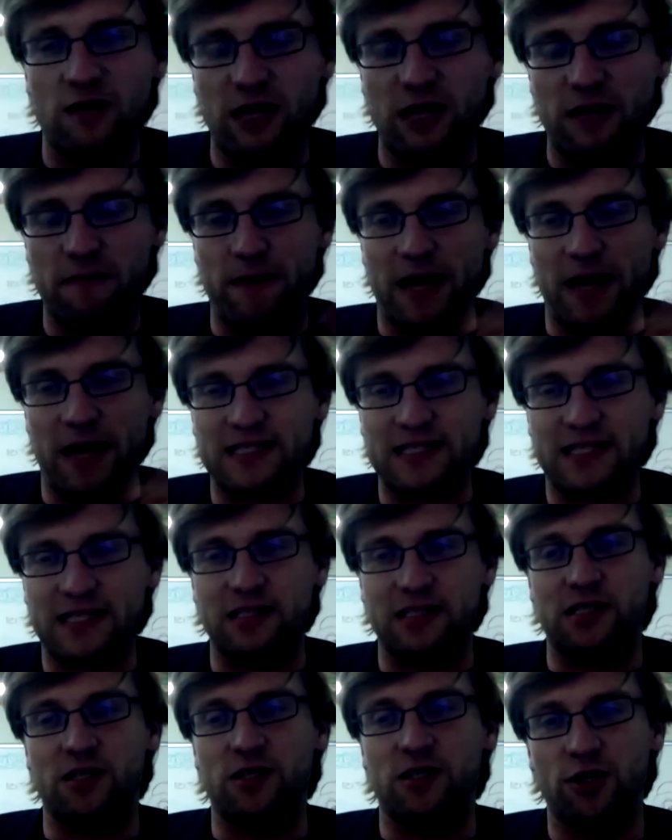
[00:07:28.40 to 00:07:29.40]
base
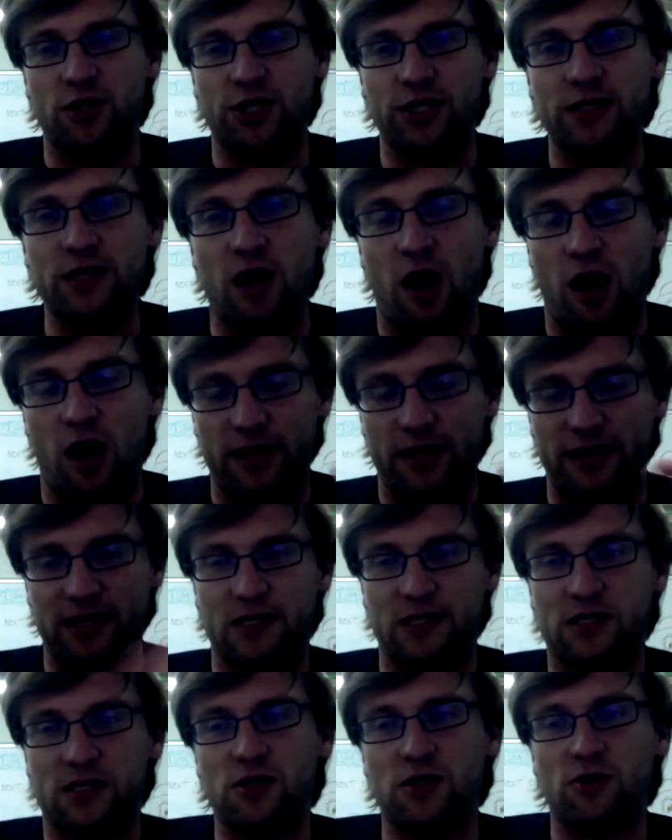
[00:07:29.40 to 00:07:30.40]
institutions audit
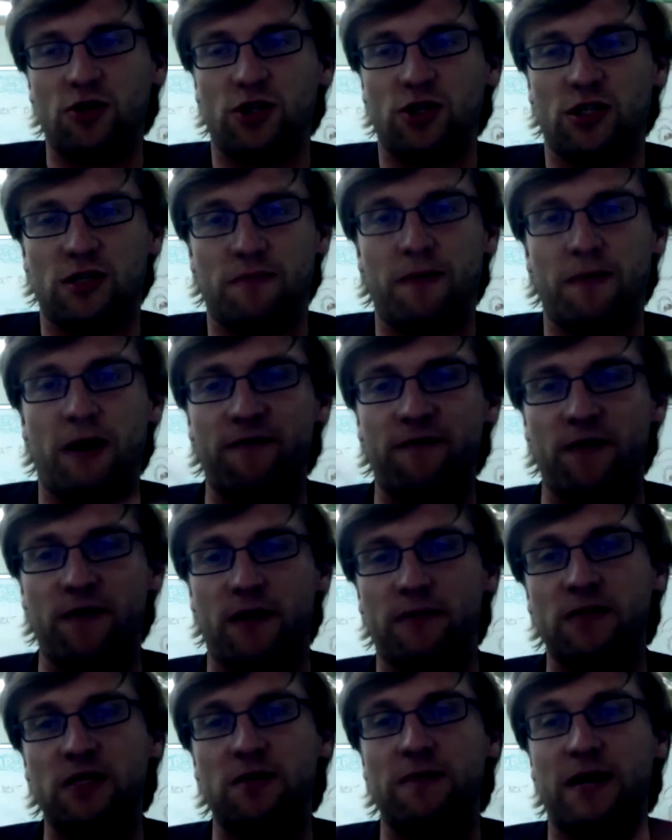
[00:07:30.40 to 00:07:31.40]
the institutions above
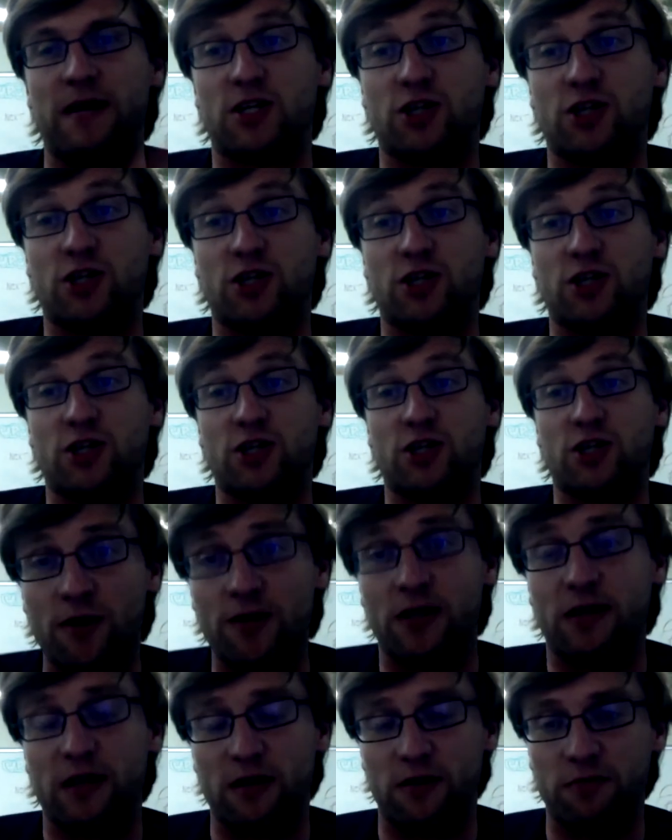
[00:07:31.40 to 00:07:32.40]
them to make sure
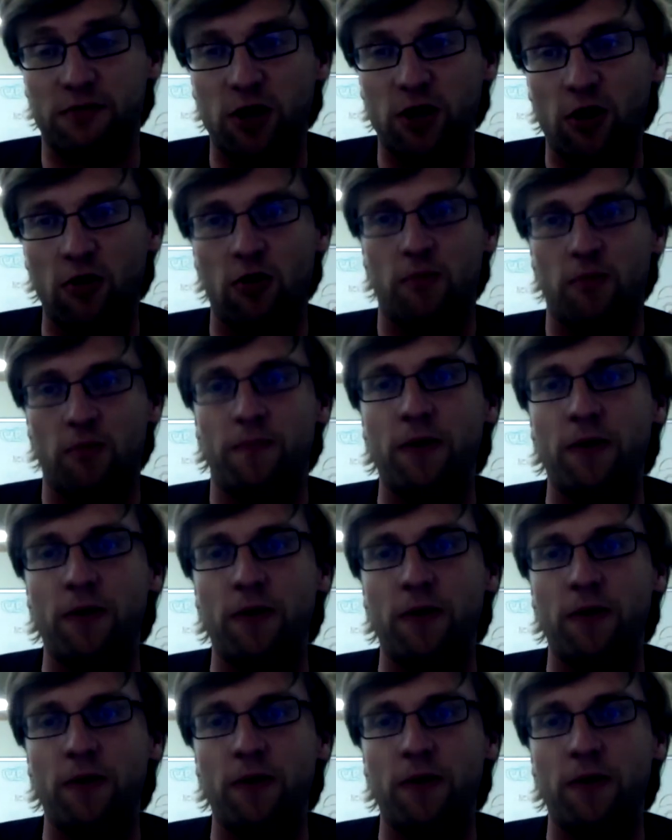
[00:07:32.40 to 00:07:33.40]
that their total
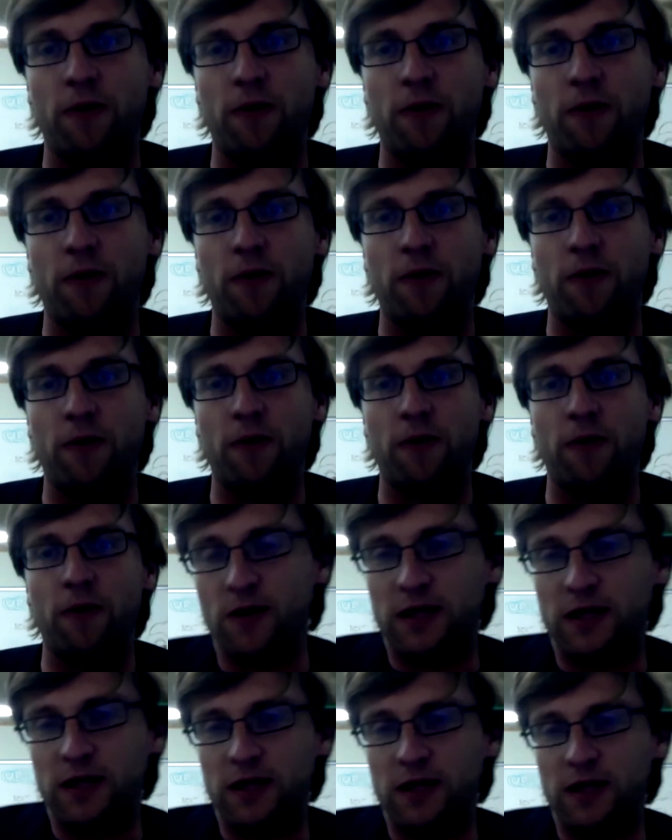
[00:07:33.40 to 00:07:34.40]
books fit
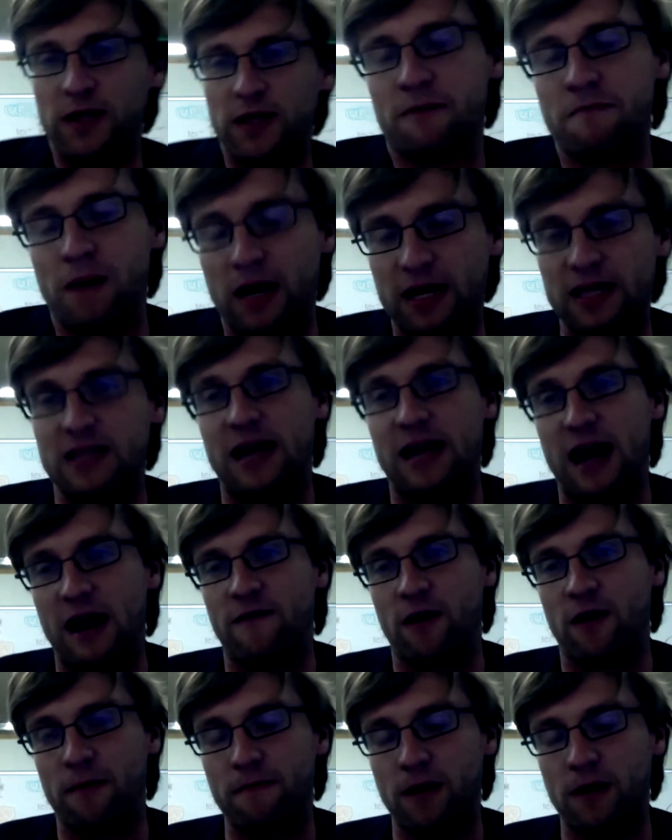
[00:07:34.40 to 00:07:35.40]
within the money they
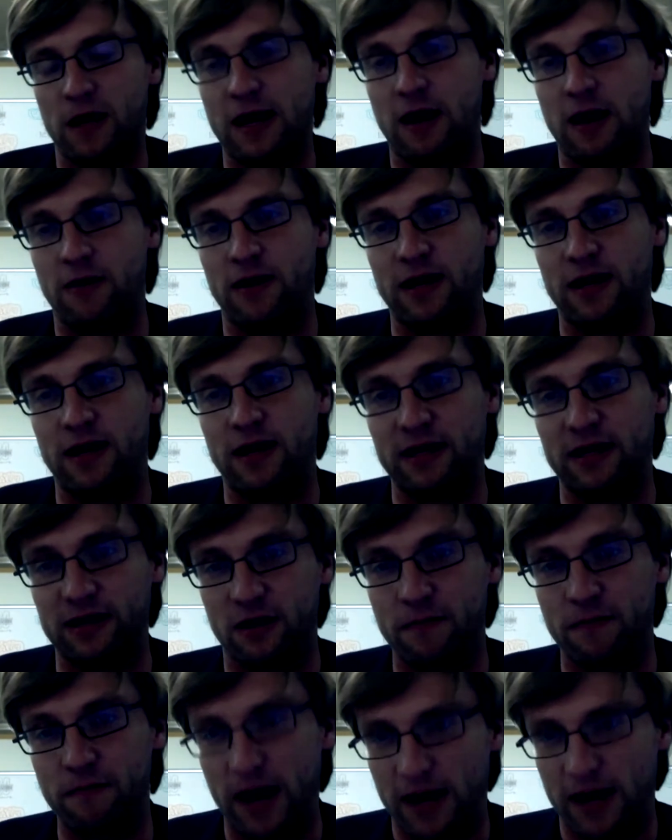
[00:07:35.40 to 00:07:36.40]
have on account at
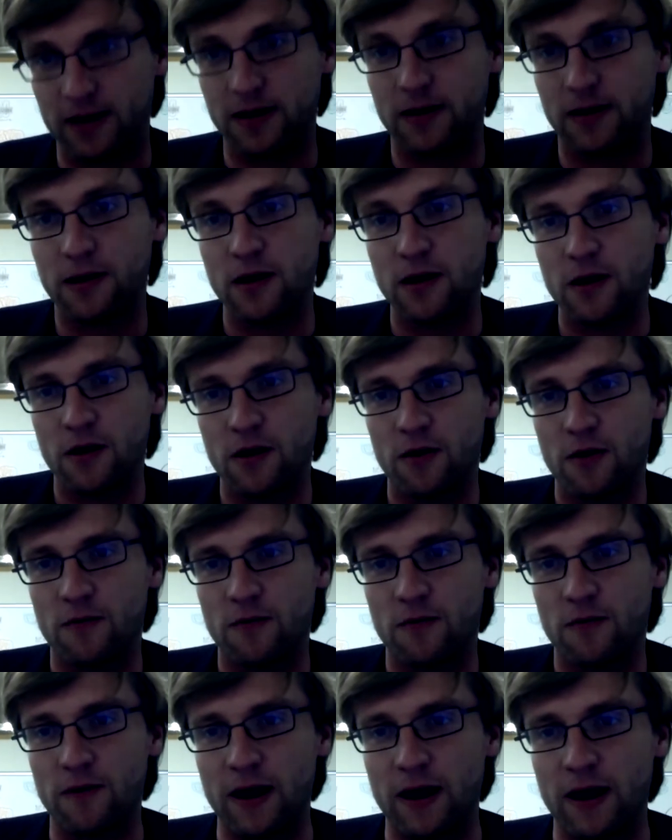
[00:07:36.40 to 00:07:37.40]
their bank,
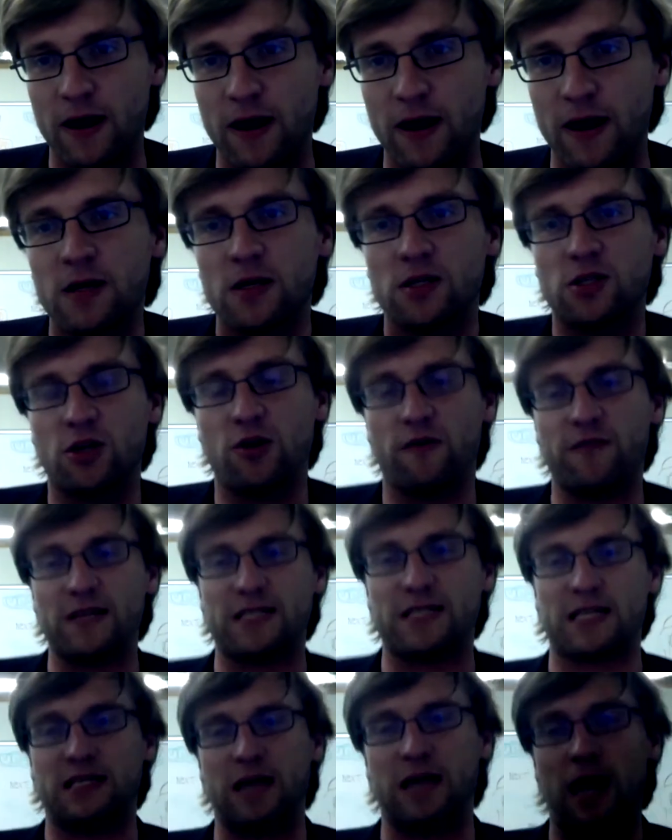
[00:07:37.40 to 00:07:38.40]
right? So you have
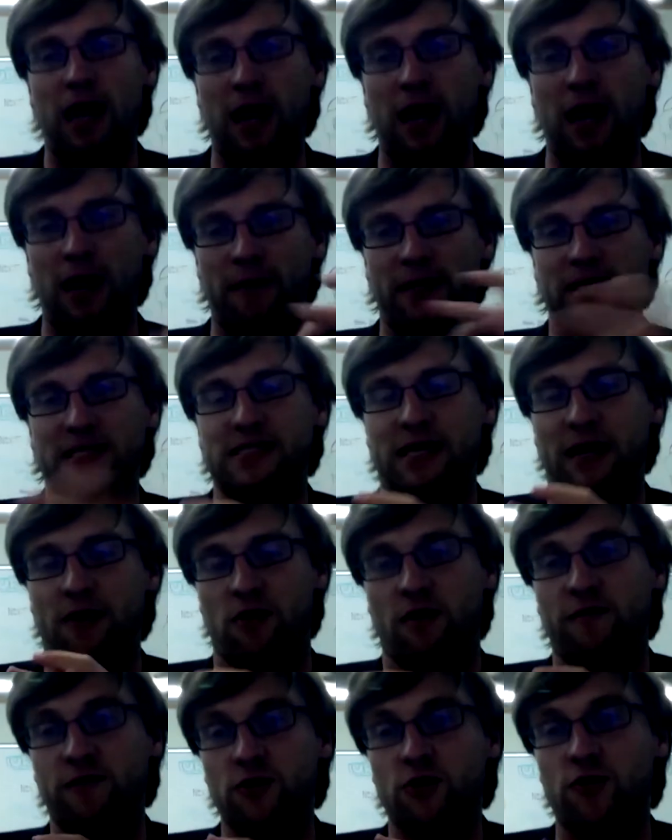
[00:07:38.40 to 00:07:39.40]
this atomic
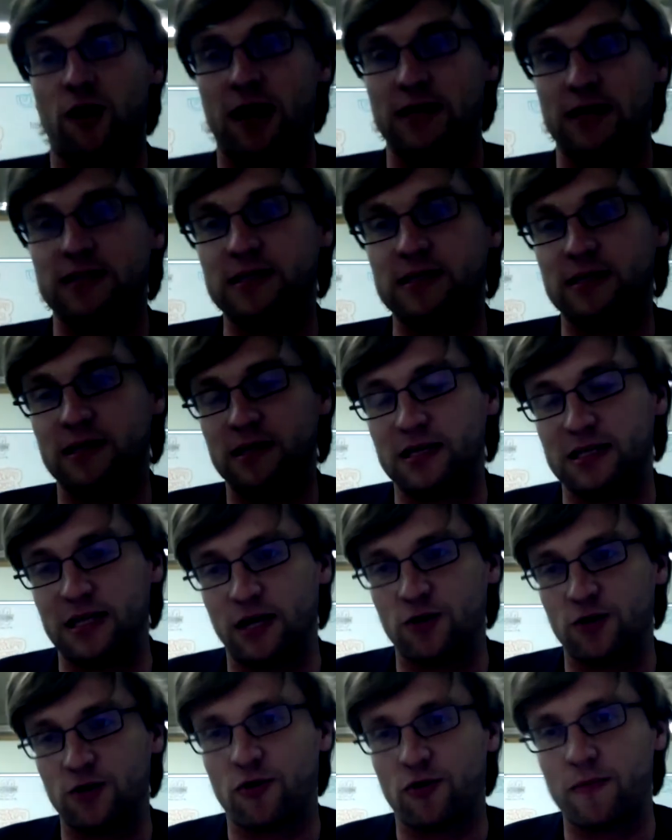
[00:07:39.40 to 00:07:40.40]
center of trust, the
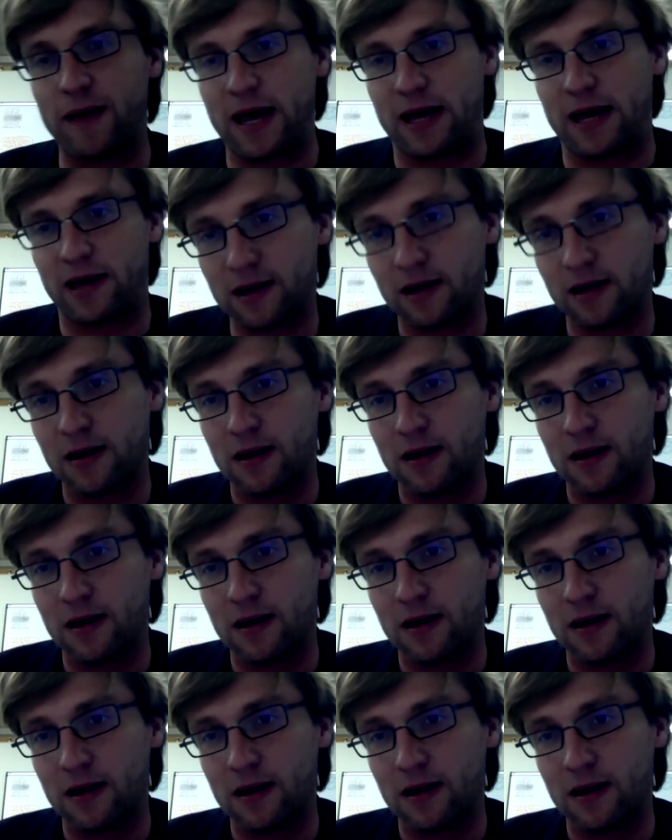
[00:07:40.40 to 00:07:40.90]
central bank.